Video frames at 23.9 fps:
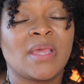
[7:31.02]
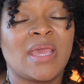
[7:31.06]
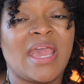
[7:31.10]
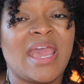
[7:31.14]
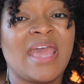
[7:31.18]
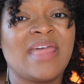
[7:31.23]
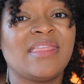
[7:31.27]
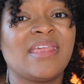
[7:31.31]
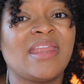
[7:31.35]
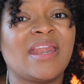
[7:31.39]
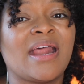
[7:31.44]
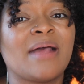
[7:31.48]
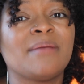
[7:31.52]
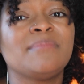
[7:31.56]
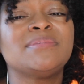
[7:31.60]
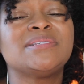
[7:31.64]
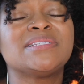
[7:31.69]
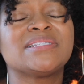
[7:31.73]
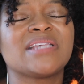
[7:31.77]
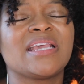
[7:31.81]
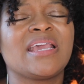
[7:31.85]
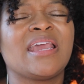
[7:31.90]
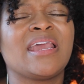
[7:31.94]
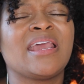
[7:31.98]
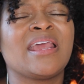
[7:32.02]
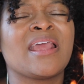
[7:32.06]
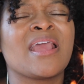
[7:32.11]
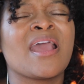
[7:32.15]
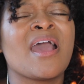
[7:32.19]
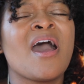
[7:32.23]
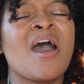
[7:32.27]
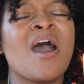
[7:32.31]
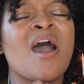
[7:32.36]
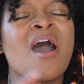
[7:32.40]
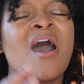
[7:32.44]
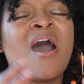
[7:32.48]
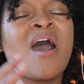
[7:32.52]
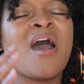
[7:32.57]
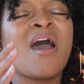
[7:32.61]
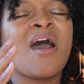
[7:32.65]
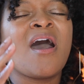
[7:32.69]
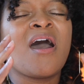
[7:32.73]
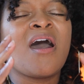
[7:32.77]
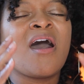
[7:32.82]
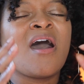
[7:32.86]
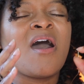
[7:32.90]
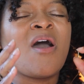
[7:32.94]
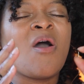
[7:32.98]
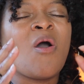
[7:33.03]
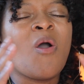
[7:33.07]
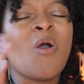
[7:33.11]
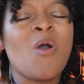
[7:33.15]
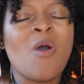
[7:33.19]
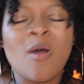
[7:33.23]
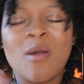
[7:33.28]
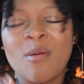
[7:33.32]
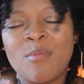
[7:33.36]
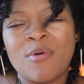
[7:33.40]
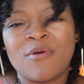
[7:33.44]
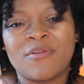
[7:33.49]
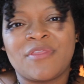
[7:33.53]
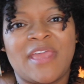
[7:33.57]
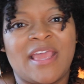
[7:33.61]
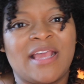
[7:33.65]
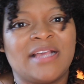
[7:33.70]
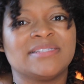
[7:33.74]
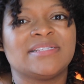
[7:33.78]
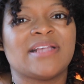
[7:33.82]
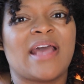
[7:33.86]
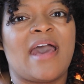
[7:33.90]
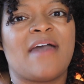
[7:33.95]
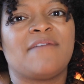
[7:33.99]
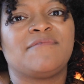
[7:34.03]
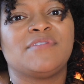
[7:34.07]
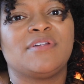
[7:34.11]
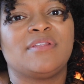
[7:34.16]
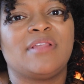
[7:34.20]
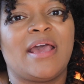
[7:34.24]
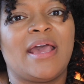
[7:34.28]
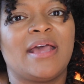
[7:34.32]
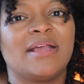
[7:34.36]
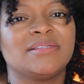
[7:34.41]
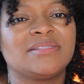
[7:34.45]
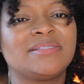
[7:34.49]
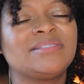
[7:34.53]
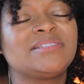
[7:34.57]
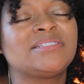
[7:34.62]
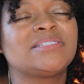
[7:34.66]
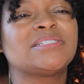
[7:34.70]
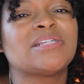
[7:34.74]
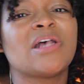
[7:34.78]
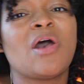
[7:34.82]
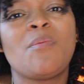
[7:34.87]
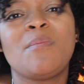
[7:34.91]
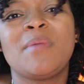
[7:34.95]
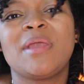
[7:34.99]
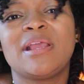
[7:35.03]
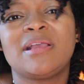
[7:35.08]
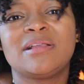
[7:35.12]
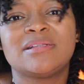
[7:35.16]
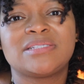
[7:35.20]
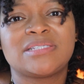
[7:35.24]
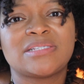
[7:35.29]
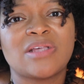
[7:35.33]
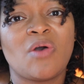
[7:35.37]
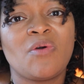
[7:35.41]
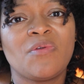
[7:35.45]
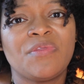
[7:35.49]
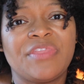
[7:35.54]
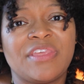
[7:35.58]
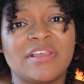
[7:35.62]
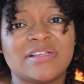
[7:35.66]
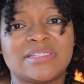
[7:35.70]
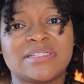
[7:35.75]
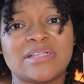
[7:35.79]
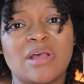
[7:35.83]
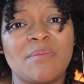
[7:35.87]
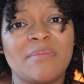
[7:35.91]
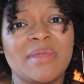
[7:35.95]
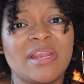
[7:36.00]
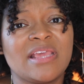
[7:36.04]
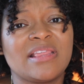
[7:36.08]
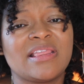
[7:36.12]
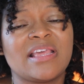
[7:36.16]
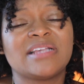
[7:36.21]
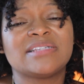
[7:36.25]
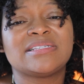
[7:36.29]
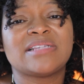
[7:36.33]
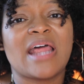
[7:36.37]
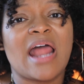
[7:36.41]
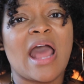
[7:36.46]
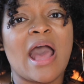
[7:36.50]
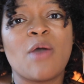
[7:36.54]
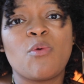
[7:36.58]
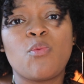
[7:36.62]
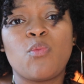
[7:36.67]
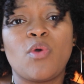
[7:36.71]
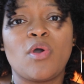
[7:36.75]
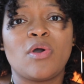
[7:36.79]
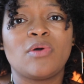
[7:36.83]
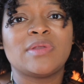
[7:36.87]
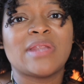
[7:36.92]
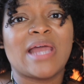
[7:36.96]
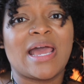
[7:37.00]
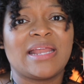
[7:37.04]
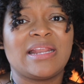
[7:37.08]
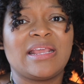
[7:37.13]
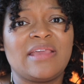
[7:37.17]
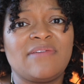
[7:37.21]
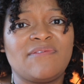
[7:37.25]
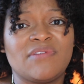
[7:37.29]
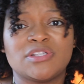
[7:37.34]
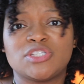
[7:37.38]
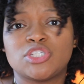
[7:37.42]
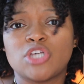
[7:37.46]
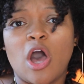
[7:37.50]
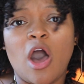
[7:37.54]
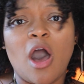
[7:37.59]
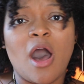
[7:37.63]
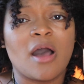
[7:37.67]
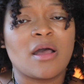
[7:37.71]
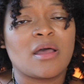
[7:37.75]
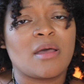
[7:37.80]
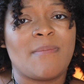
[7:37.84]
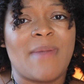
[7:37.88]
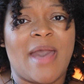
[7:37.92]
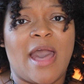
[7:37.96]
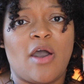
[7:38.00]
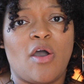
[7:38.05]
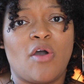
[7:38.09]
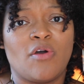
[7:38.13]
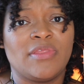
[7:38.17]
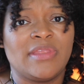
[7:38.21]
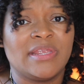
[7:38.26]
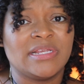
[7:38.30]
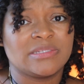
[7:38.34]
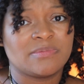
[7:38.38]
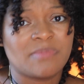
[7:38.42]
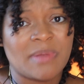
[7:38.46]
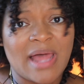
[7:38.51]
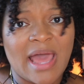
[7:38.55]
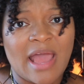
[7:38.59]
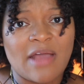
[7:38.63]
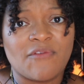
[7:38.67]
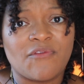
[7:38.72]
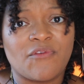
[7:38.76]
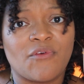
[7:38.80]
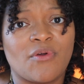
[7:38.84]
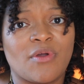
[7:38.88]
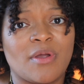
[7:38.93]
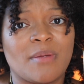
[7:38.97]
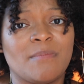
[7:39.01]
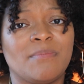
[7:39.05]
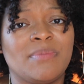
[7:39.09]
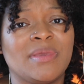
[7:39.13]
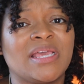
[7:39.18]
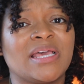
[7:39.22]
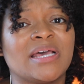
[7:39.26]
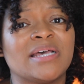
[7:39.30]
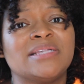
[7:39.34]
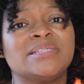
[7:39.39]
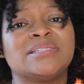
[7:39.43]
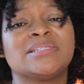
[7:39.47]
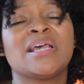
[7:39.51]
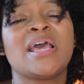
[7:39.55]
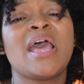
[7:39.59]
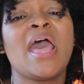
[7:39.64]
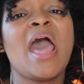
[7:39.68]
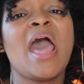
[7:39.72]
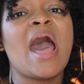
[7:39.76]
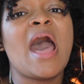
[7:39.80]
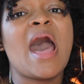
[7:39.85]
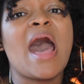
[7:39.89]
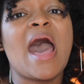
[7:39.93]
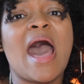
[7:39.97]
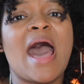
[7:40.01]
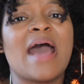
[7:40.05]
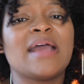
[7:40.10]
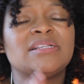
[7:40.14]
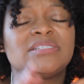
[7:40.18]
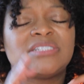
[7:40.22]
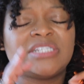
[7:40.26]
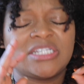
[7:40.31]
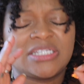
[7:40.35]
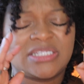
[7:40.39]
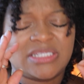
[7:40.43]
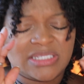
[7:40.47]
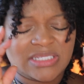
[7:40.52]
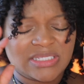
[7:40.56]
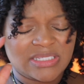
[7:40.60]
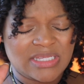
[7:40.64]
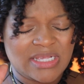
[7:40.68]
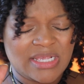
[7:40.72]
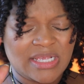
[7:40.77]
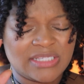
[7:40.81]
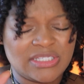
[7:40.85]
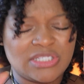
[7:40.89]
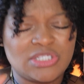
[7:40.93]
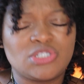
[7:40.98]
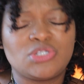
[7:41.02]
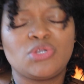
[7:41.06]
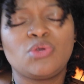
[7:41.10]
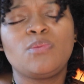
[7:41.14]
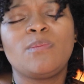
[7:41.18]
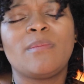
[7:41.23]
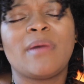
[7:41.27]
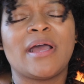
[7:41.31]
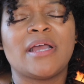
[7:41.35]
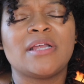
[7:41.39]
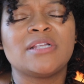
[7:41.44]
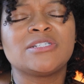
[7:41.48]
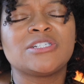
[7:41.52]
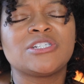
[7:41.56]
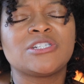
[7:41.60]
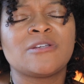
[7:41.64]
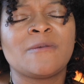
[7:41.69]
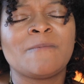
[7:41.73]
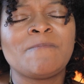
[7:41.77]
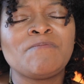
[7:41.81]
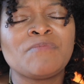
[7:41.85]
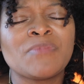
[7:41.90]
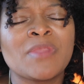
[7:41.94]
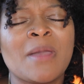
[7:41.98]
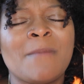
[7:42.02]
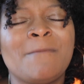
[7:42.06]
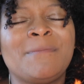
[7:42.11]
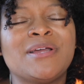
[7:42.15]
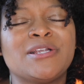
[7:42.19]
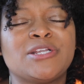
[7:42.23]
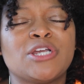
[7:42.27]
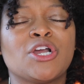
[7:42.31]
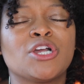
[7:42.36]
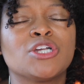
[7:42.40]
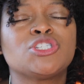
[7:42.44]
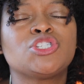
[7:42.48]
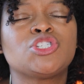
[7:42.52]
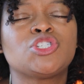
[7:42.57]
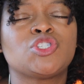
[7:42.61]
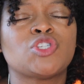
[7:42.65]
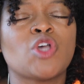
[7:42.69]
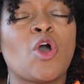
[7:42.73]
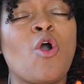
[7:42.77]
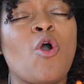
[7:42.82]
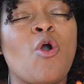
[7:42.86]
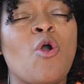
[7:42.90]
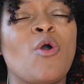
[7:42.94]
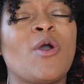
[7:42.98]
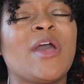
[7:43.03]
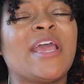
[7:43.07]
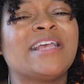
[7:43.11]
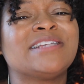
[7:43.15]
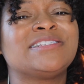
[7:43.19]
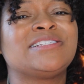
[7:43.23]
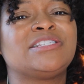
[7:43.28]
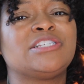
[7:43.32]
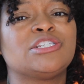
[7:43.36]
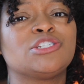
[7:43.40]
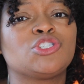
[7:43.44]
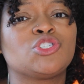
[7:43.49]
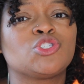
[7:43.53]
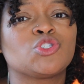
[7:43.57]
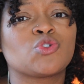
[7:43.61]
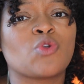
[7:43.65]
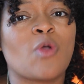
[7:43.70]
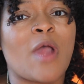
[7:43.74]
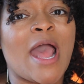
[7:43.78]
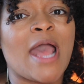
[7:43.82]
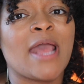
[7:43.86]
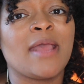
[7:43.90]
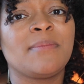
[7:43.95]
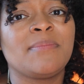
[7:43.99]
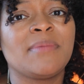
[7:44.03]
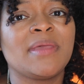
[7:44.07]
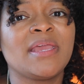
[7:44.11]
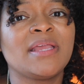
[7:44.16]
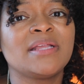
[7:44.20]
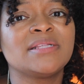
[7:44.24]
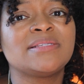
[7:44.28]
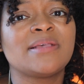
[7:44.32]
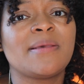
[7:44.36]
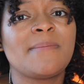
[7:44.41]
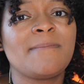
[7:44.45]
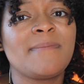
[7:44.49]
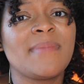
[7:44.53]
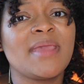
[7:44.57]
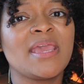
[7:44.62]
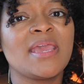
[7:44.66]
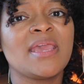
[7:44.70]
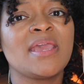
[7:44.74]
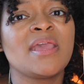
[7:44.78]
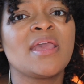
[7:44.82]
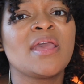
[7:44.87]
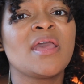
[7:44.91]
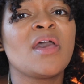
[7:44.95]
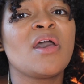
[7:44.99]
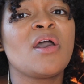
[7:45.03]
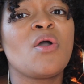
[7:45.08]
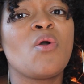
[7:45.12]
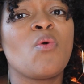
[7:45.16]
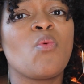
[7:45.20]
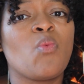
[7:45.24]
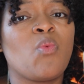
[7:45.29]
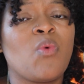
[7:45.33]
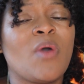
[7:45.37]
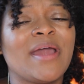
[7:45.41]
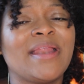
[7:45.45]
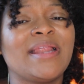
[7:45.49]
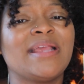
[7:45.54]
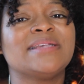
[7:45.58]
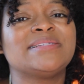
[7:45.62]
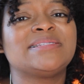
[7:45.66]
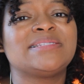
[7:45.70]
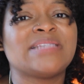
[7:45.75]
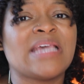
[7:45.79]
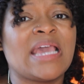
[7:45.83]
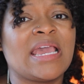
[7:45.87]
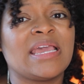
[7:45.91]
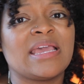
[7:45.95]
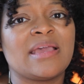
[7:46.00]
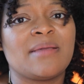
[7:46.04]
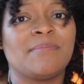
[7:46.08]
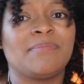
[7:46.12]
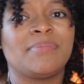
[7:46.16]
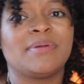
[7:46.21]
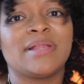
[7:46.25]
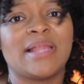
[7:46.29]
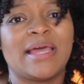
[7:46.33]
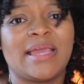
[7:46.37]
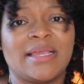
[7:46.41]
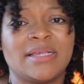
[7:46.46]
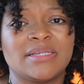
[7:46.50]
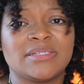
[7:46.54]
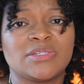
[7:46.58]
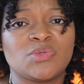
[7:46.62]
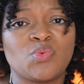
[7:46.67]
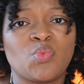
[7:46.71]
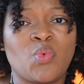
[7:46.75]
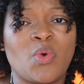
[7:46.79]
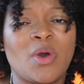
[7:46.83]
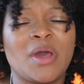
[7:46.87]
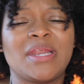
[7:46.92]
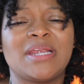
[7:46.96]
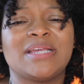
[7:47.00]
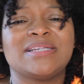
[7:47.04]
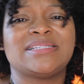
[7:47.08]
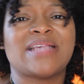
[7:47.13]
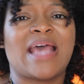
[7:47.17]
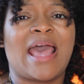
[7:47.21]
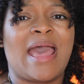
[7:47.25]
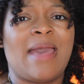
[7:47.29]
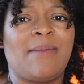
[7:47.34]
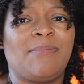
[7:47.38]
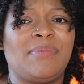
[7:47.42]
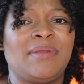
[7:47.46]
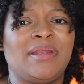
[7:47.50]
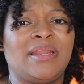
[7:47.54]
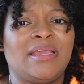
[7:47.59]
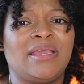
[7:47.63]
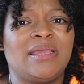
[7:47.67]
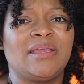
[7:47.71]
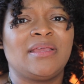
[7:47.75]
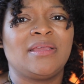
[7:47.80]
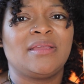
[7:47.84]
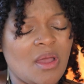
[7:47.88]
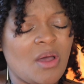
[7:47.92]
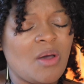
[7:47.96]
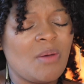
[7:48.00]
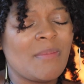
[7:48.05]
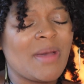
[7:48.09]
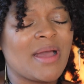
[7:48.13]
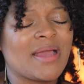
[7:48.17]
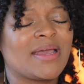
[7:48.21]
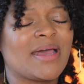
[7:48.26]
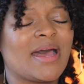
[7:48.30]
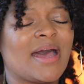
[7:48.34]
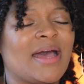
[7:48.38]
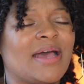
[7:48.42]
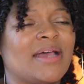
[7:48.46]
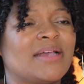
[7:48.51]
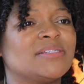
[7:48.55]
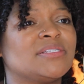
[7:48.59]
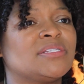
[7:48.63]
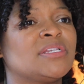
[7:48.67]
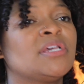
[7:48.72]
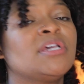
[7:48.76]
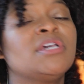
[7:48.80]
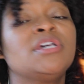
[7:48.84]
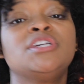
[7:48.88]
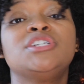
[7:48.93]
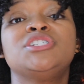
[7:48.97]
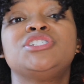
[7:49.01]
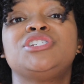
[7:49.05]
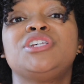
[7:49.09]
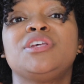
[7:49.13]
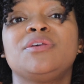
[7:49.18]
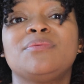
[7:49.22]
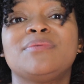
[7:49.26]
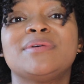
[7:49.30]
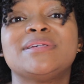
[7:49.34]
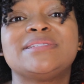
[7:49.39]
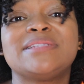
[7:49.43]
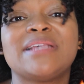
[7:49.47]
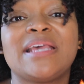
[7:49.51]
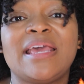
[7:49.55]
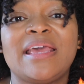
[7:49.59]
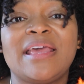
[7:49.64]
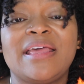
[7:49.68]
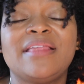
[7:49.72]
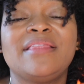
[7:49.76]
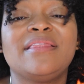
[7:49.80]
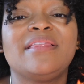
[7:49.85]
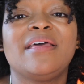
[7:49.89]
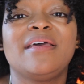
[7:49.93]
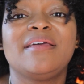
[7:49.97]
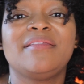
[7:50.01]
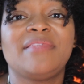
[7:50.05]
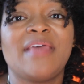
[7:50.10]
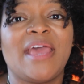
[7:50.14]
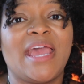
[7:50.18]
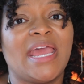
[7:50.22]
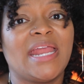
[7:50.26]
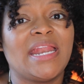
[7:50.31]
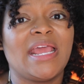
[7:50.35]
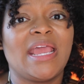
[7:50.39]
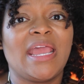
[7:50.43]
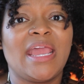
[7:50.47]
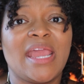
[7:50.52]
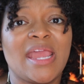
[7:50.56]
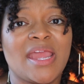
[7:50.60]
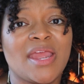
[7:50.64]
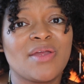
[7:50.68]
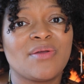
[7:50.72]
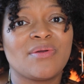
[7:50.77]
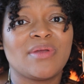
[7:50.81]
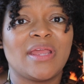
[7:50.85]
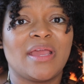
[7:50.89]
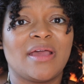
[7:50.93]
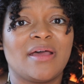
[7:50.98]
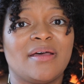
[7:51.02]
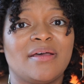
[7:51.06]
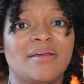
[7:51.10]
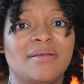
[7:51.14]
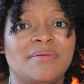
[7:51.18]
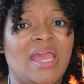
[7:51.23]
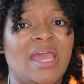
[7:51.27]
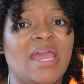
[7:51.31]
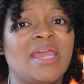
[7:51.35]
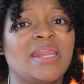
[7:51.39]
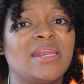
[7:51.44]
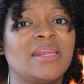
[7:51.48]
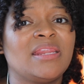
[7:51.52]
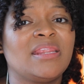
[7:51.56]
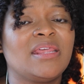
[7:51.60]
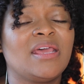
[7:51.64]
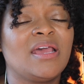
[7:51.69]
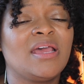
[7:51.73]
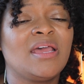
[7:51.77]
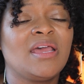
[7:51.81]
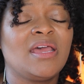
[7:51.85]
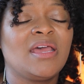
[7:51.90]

And then I'm seeing horrible things after that. So many things that I will not even talk about on this platform because it's too much. But her soul is describing to me what is taking place, what is happening. Oh my gosh, she was in that area, and